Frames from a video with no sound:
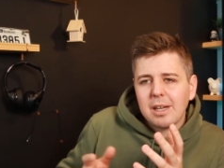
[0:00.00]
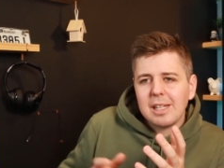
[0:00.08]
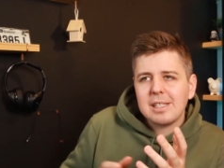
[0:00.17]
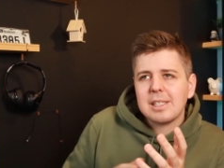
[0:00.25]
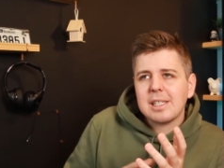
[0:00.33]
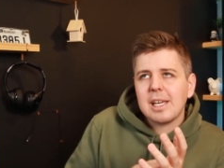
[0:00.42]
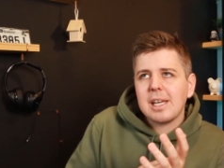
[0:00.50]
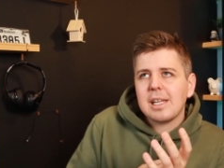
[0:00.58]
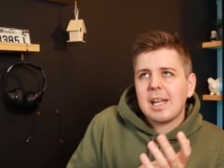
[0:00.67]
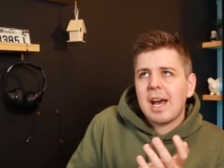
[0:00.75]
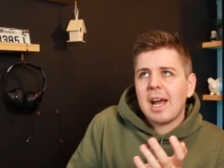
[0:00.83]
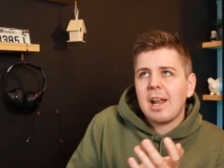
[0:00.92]
Let's say
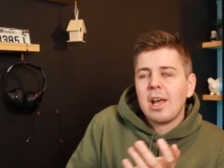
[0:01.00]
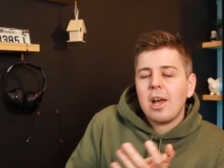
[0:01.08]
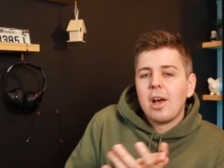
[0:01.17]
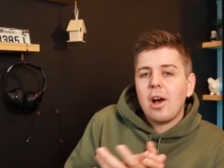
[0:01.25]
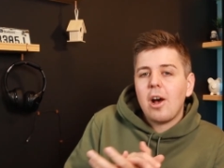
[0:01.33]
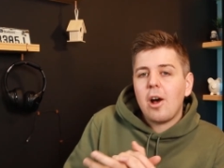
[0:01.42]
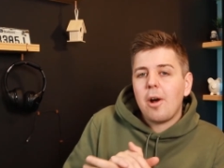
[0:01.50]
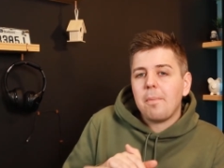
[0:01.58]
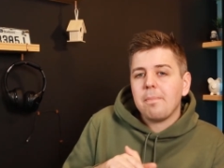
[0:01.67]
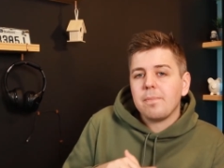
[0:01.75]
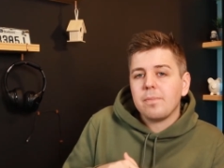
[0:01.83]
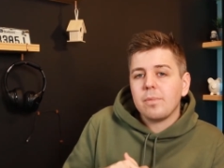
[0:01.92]
that
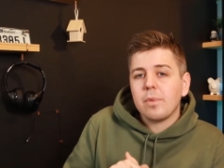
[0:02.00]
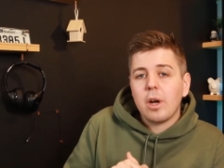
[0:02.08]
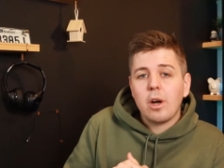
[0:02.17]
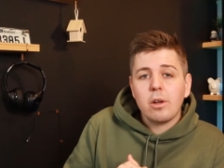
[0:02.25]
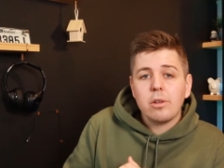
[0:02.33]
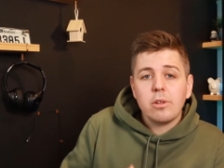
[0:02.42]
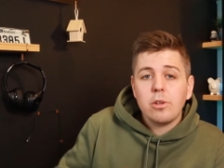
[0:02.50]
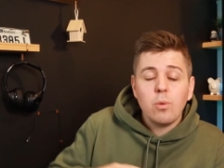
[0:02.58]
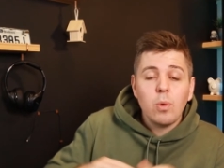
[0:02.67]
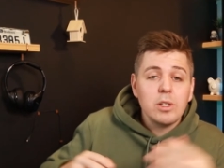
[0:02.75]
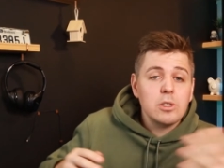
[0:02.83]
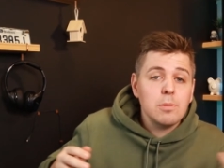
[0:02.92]
um, you
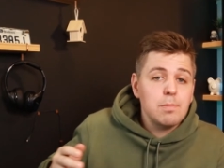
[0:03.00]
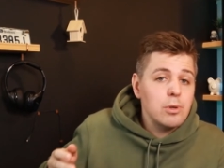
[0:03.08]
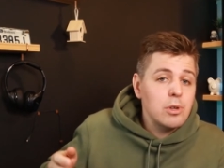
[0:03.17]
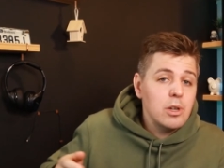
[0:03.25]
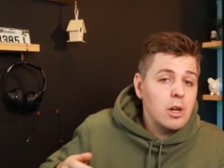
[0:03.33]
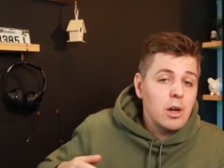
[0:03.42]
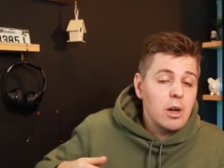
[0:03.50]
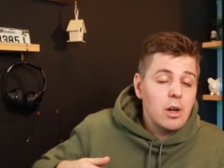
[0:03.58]
want to put